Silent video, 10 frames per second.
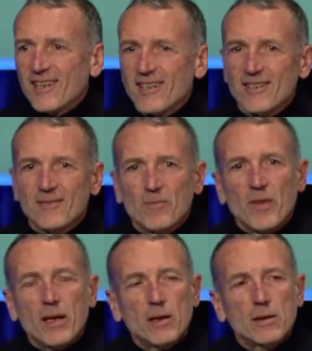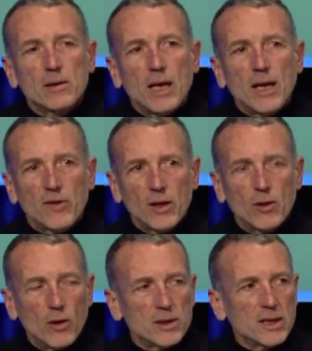I
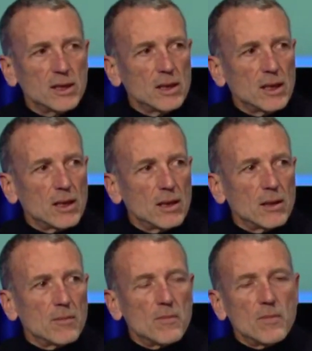think Gordy